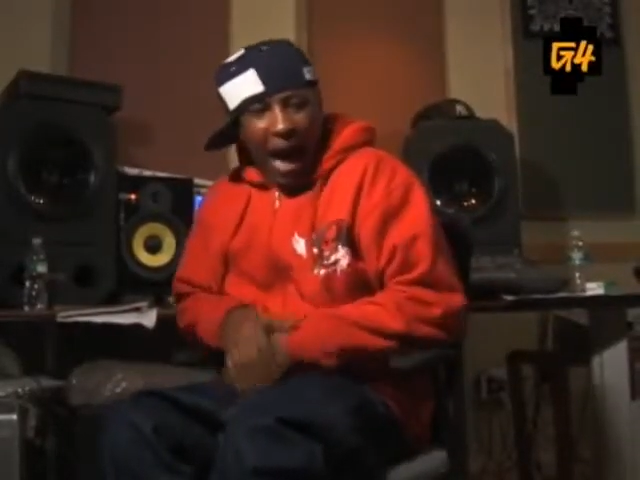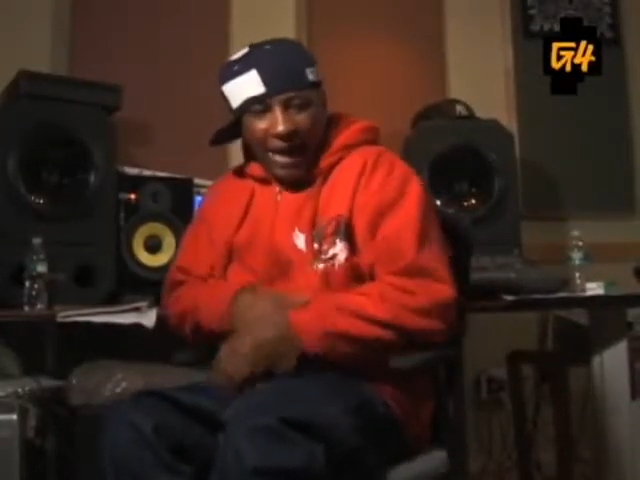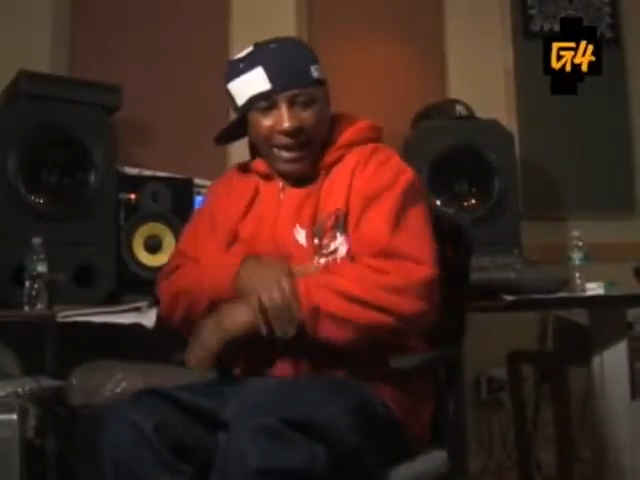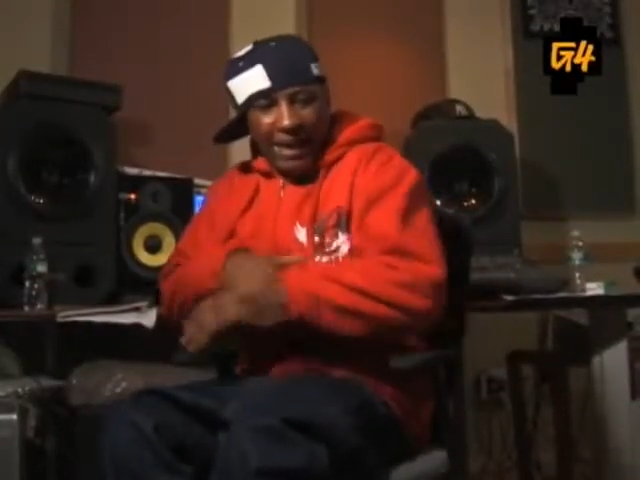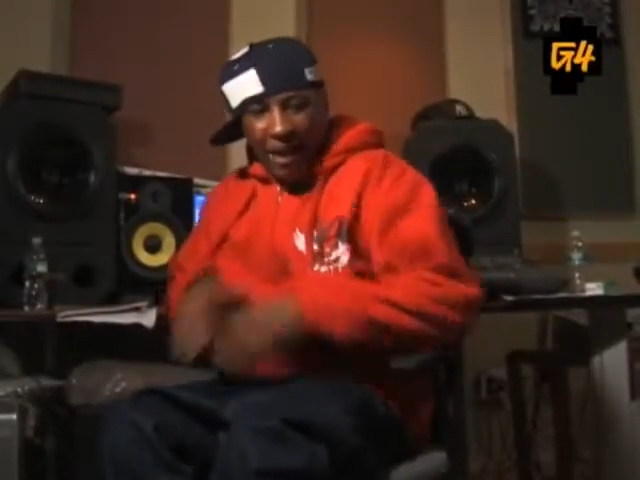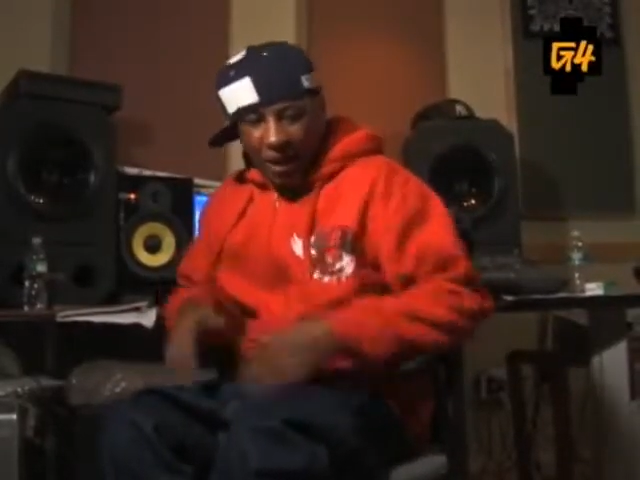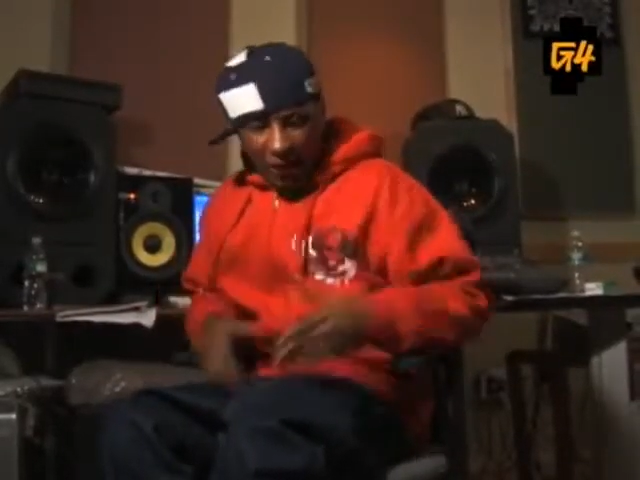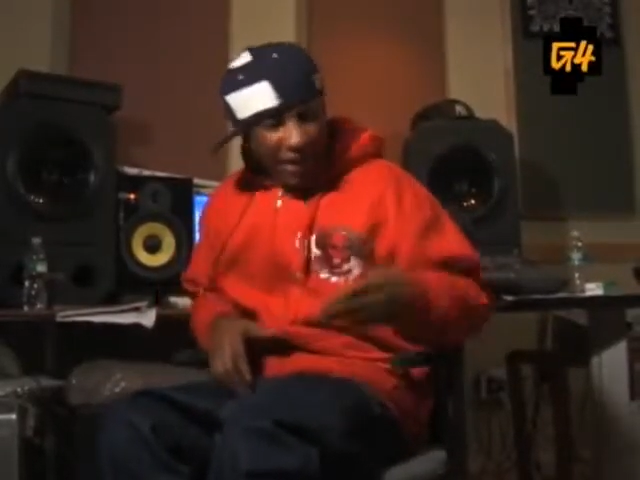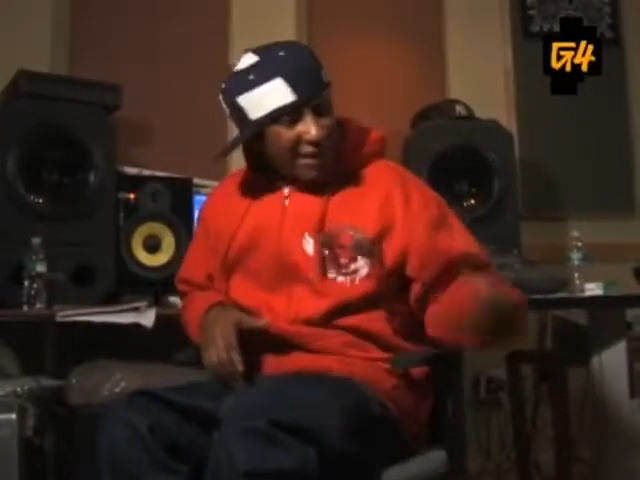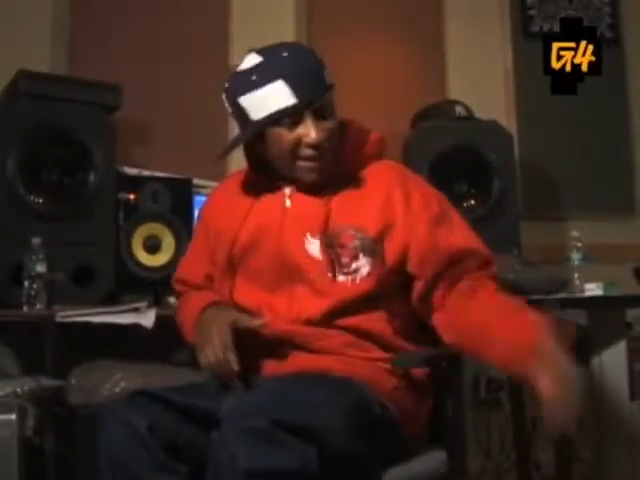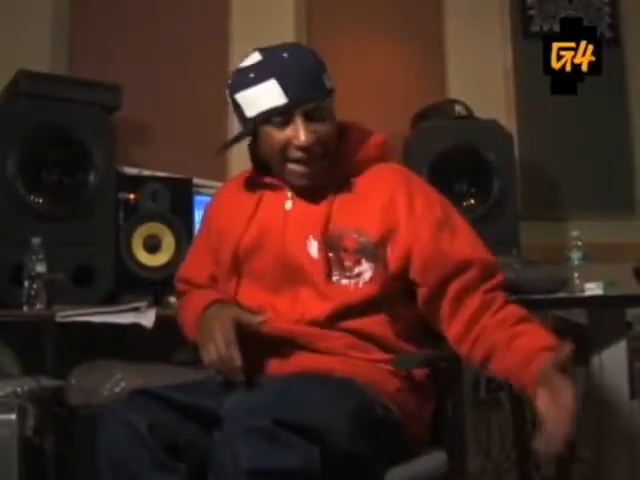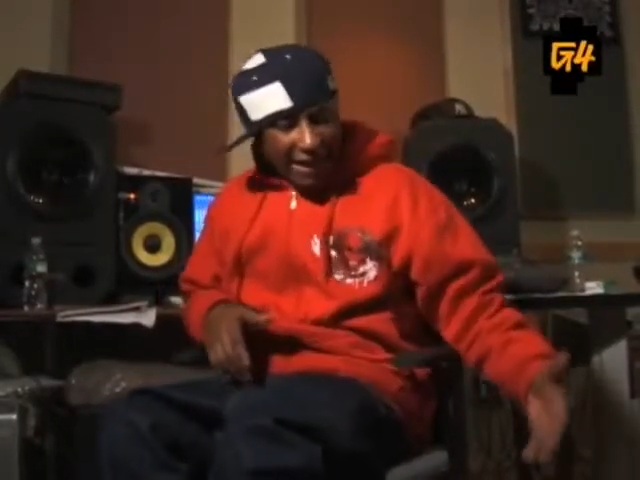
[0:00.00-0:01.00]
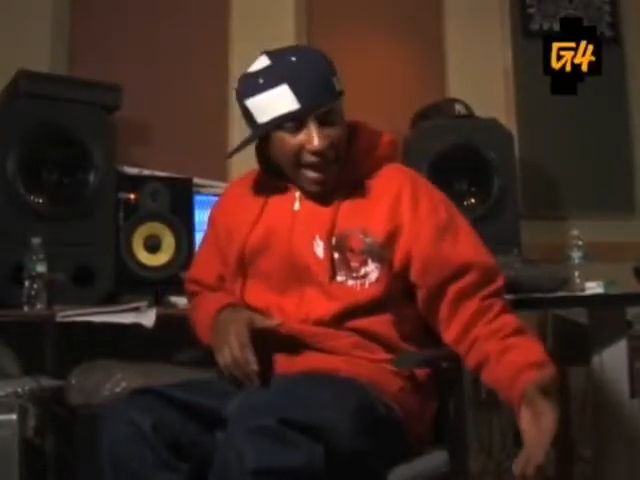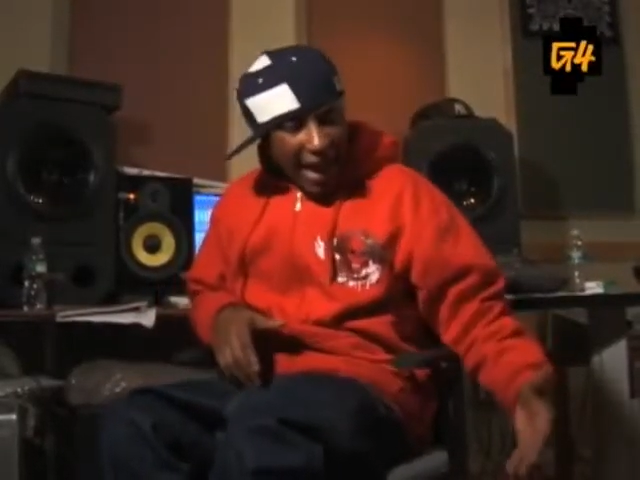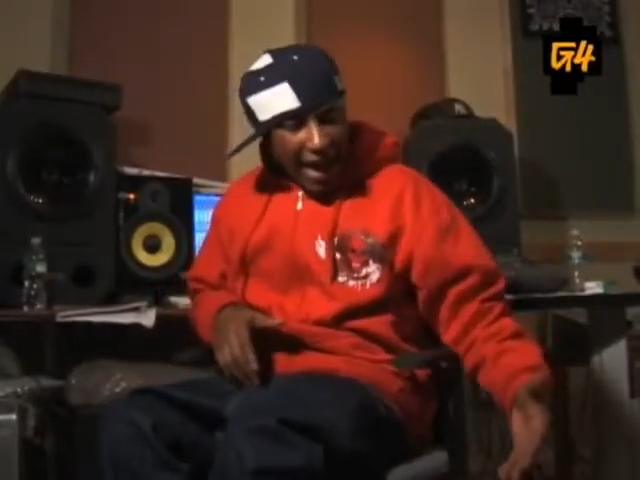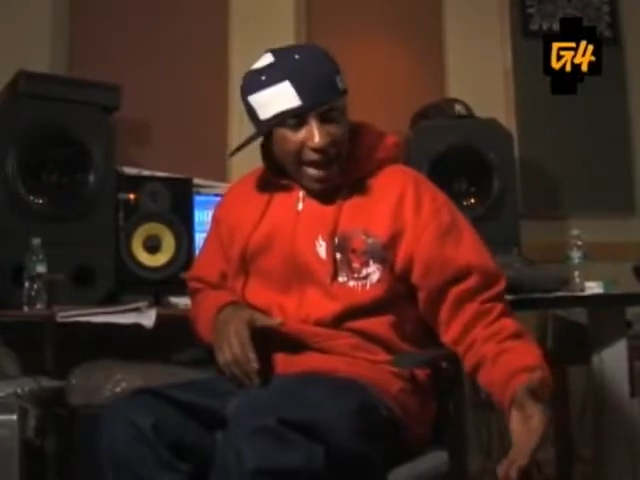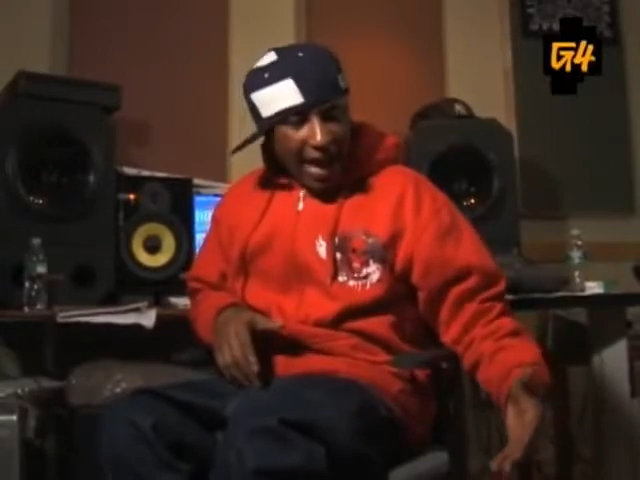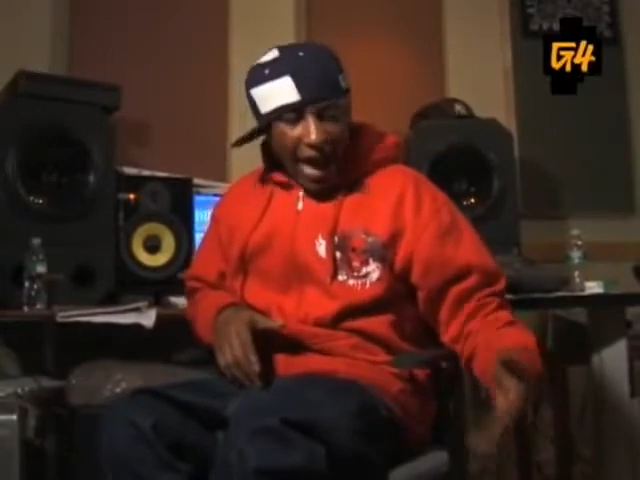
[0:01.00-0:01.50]
I could kill. If he said
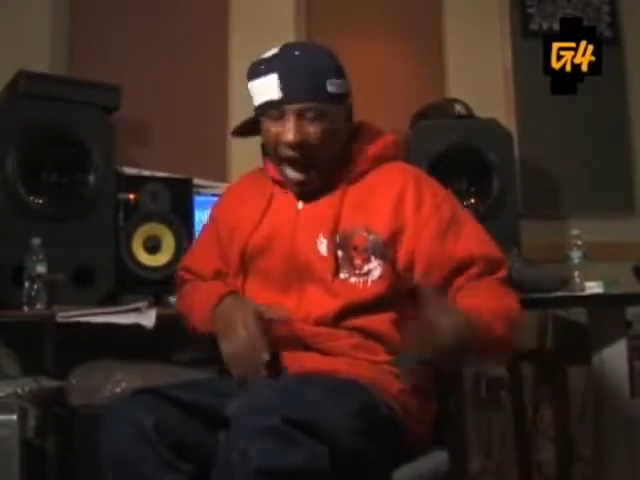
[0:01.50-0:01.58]
that,